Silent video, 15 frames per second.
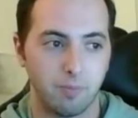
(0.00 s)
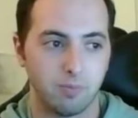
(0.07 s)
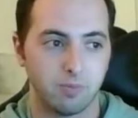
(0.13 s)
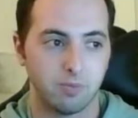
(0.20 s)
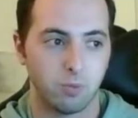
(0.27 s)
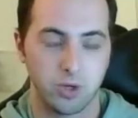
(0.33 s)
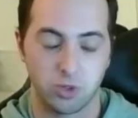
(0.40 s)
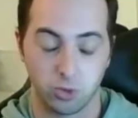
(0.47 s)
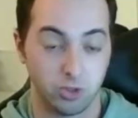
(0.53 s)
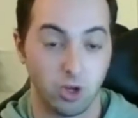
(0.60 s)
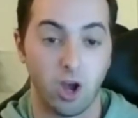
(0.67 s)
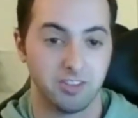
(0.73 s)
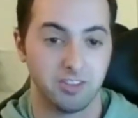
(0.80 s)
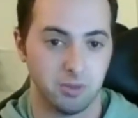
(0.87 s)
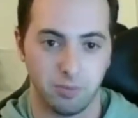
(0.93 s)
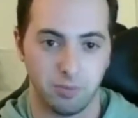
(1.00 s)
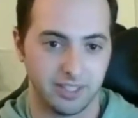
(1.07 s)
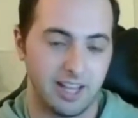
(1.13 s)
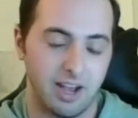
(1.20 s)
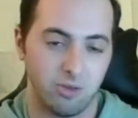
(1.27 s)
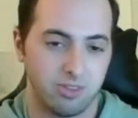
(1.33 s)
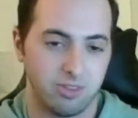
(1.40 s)
which was awesome. Like
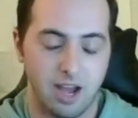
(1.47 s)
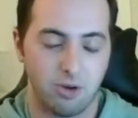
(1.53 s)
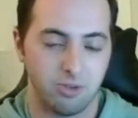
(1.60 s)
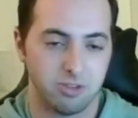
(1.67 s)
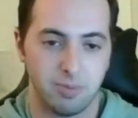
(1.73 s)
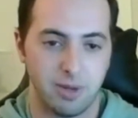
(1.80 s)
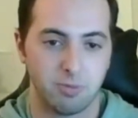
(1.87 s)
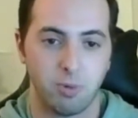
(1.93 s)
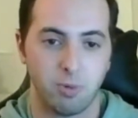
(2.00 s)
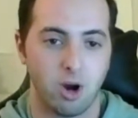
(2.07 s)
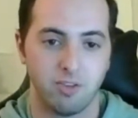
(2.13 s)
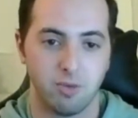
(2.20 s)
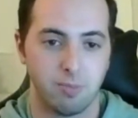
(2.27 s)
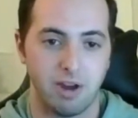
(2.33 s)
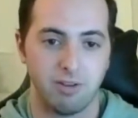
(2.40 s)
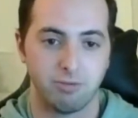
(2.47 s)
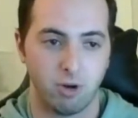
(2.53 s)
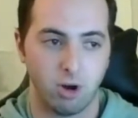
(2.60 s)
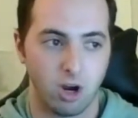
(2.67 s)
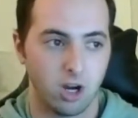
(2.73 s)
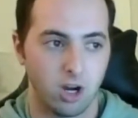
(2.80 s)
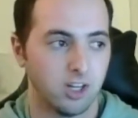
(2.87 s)
that was the best part of it by
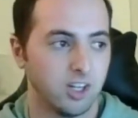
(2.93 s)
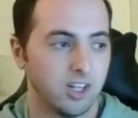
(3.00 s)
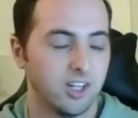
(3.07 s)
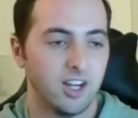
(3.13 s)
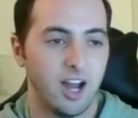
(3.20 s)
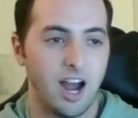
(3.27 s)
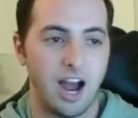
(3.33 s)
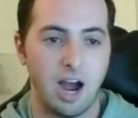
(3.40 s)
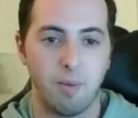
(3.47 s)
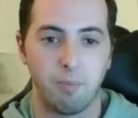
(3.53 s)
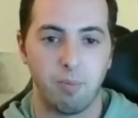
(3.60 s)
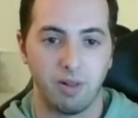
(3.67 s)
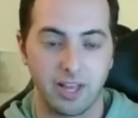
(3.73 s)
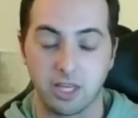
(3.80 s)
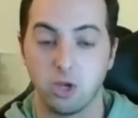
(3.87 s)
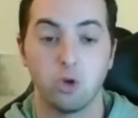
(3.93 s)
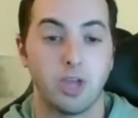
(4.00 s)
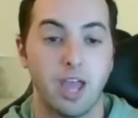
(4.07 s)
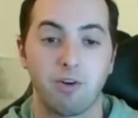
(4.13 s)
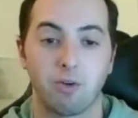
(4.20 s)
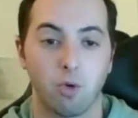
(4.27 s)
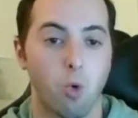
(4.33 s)
far. But like you
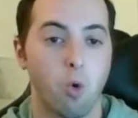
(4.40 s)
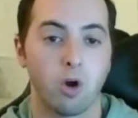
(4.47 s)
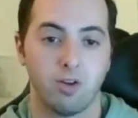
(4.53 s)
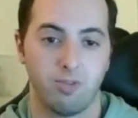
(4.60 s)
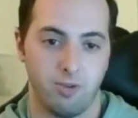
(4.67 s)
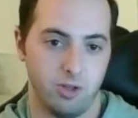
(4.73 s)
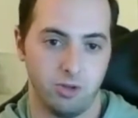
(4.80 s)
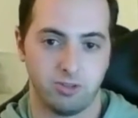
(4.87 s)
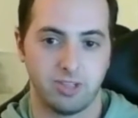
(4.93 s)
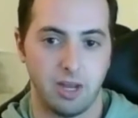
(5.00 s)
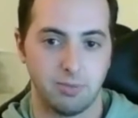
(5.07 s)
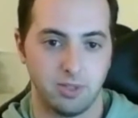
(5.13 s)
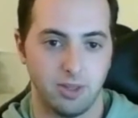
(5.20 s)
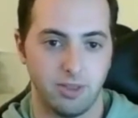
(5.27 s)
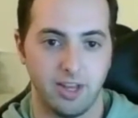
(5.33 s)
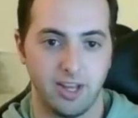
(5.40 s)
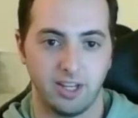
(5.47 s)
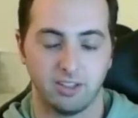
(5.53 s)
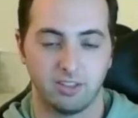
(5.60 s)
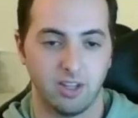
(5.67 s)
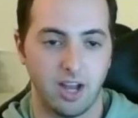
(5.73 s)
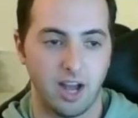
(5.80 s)
get rewarded for those types of
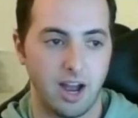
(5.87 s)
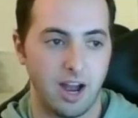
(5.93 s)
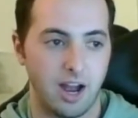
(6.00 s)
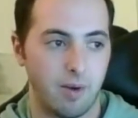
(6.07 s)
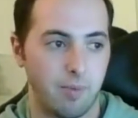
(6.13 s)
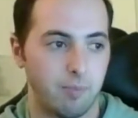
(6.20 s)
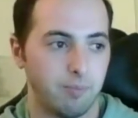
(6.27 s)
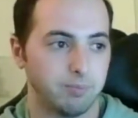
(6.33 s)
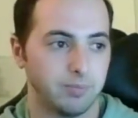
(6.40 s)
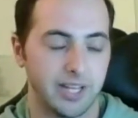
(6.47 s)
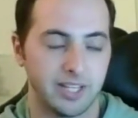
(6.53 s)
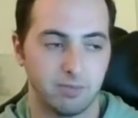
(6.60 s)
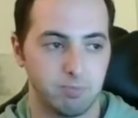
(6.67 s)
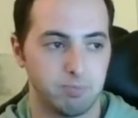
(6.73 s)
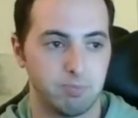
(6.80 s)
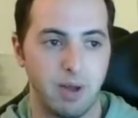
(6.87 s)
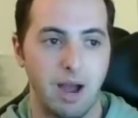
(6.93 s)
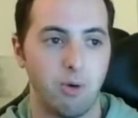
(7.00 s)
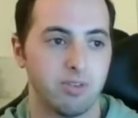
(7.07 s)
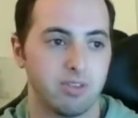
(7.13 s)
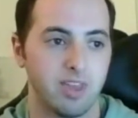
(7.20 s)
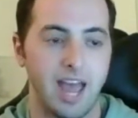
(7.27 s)
things. Like I
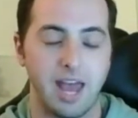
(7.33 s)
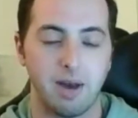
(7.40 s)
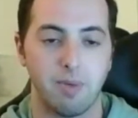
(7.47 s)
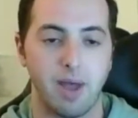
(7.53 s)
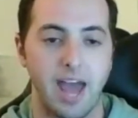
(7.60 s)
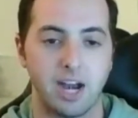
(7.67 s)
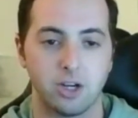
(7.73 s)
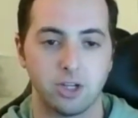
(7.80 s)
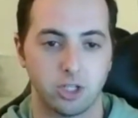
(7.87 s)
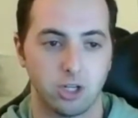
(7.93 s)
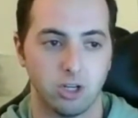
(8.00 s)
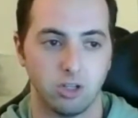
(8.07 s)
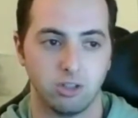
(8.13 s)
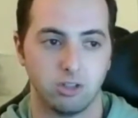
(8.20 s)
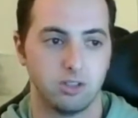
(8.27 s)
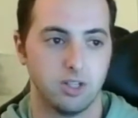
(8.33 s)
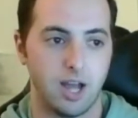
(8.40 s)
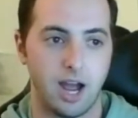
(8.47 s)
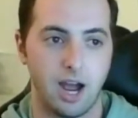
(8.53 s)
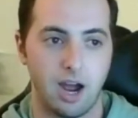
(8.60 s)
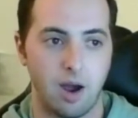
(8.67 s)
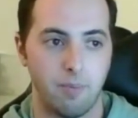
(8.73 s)
was the head manager,
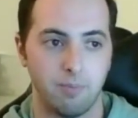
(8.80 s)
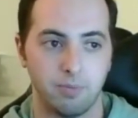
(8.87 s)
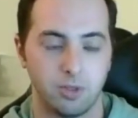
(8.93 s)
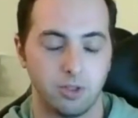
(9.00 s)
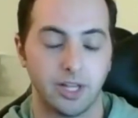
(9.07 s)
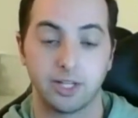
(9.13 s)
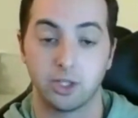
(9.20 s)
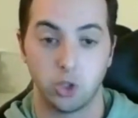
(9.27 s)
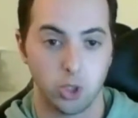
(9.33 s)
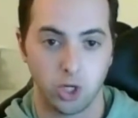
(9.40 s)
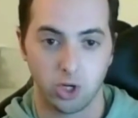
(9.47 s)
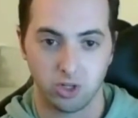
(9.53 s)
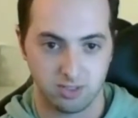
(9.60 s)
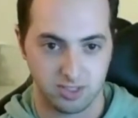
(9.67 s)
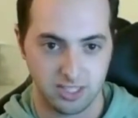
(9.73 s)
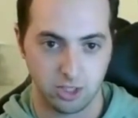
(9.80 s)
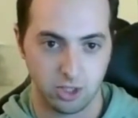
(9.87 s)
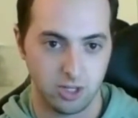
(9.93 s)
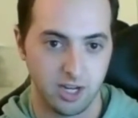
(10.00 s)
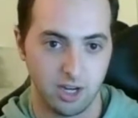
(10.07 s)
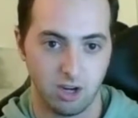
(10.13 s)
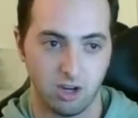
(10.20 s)
like junior and senior
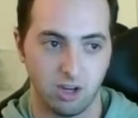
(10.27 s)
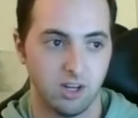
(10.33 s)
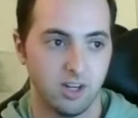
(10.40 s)
year.